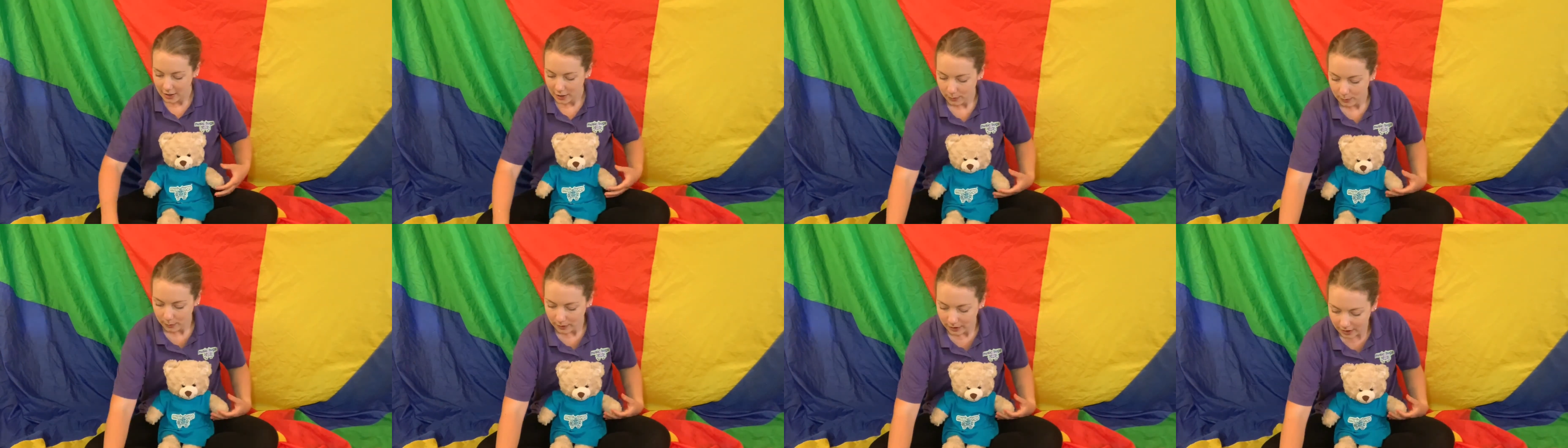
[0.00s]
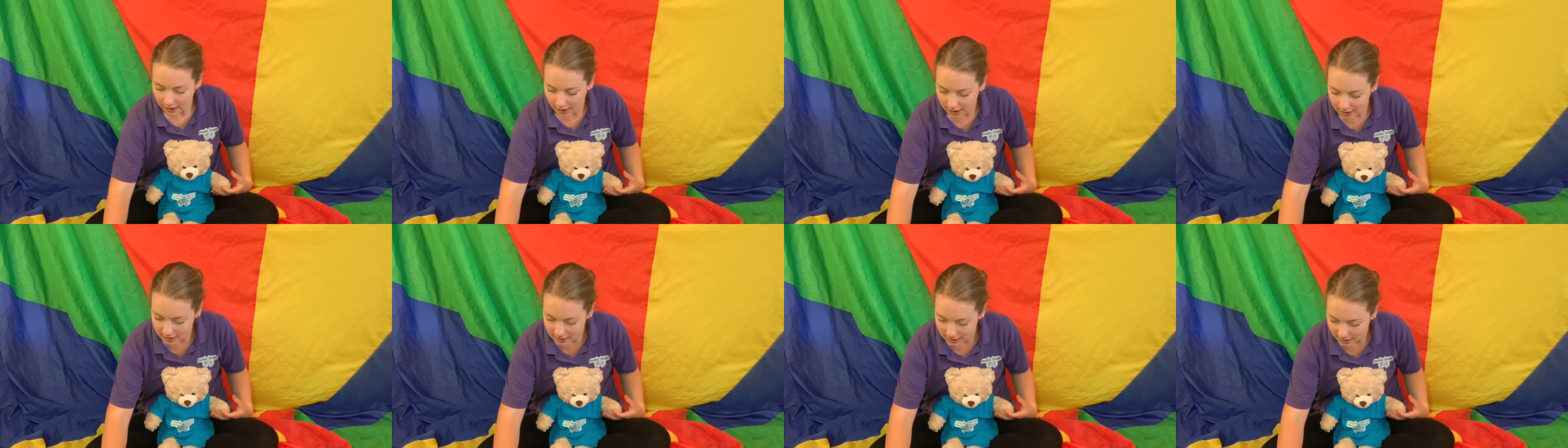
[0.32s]
We're
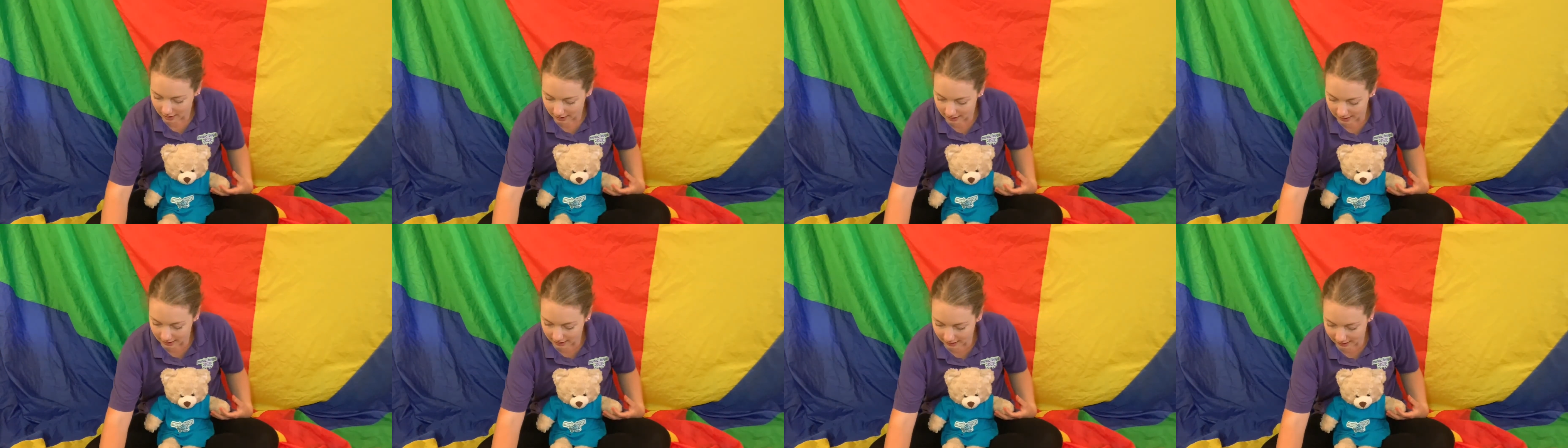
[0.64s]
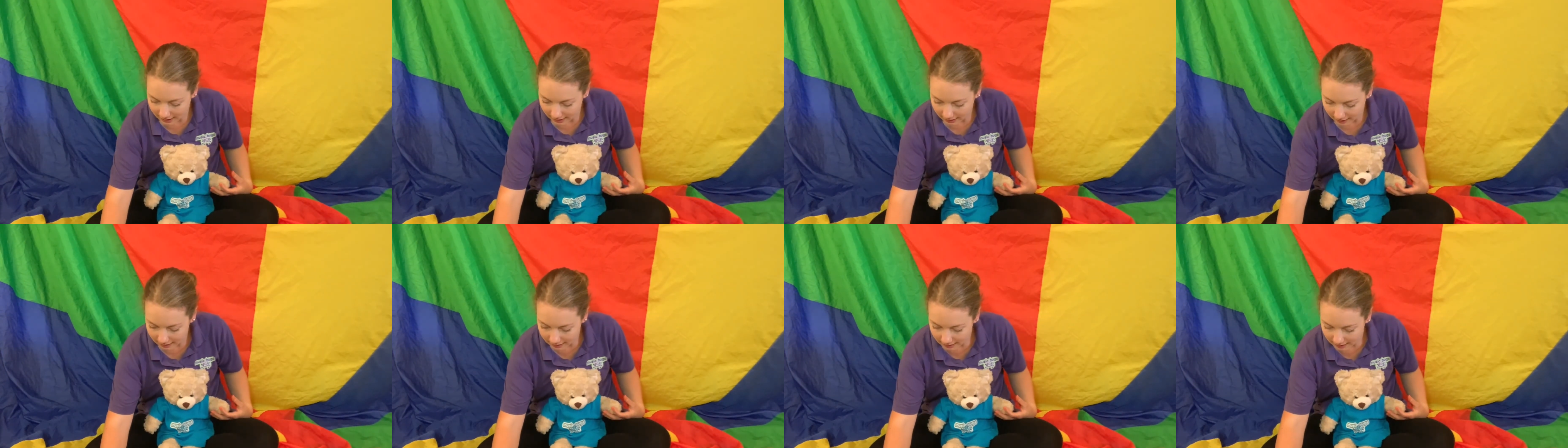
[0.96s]
going to do a
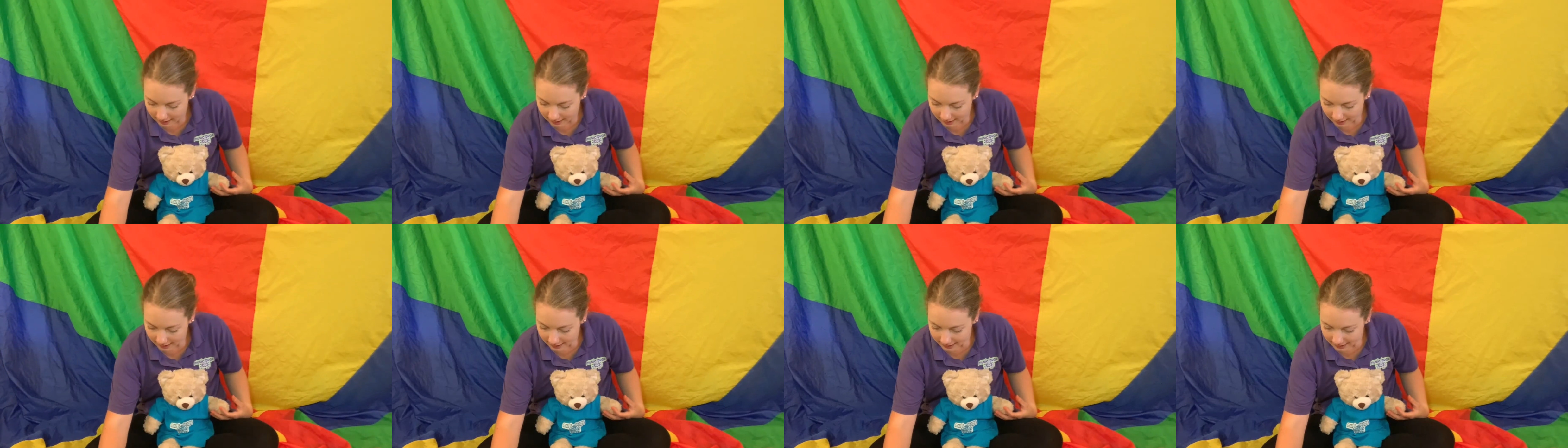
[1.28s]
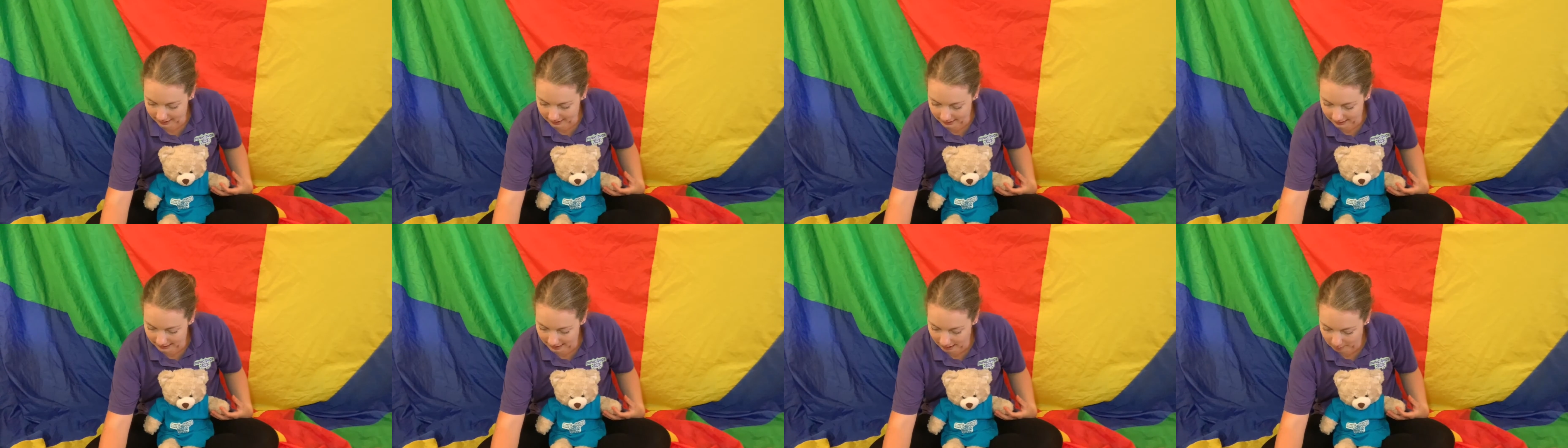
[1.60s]
little
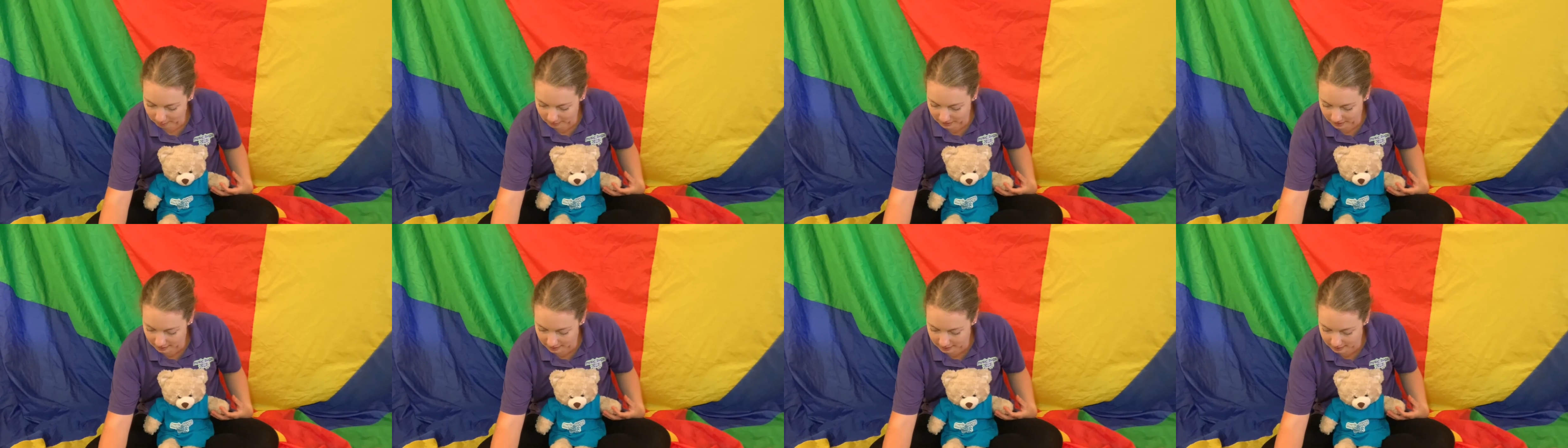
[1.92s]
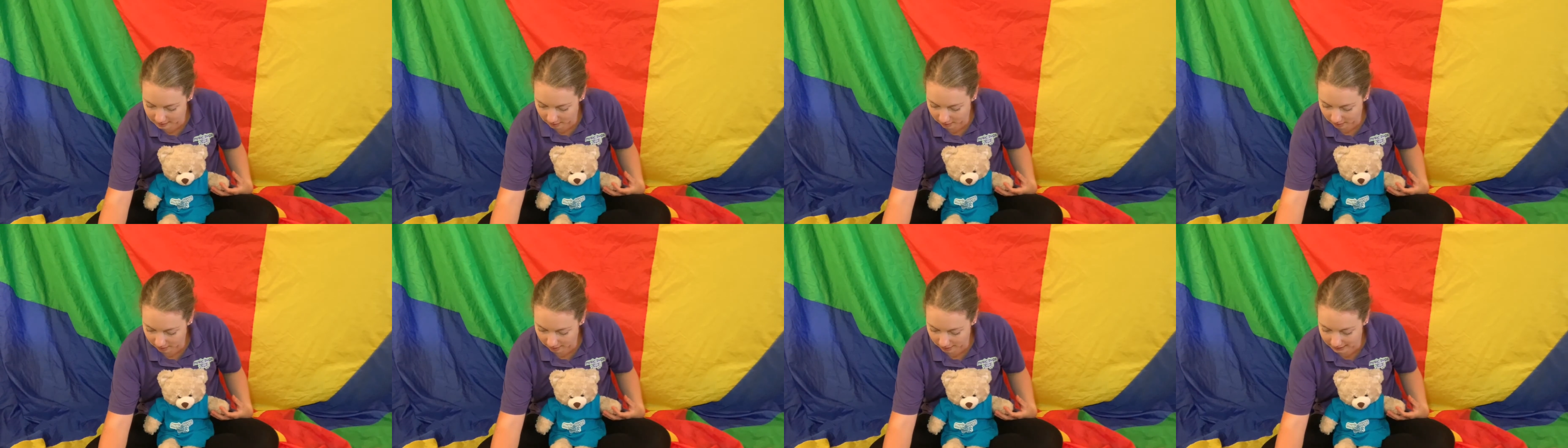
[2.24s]
clapping
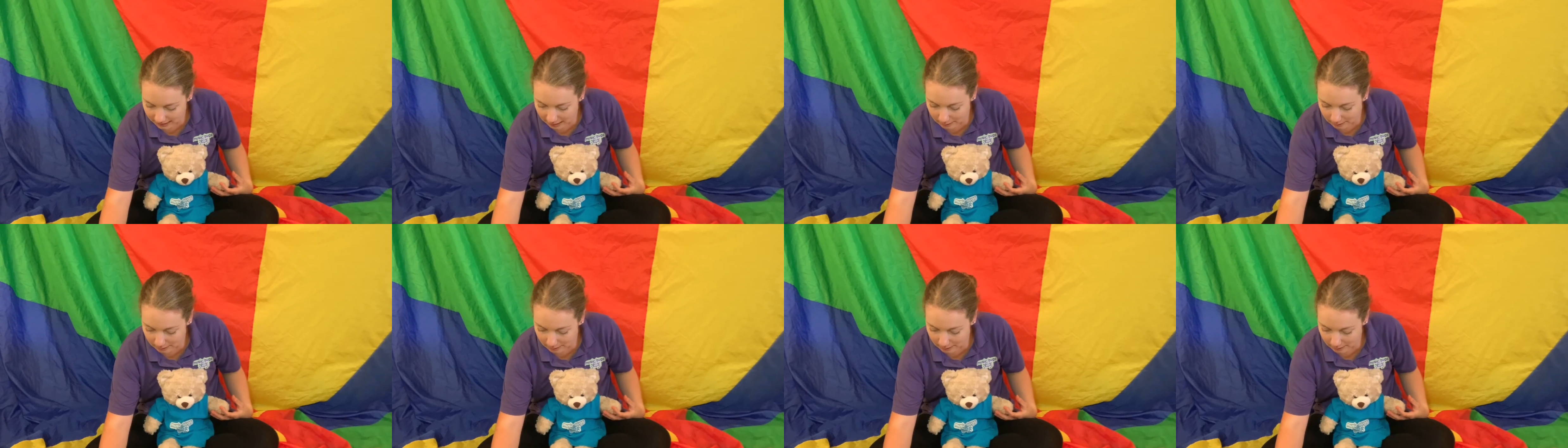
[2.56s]
song,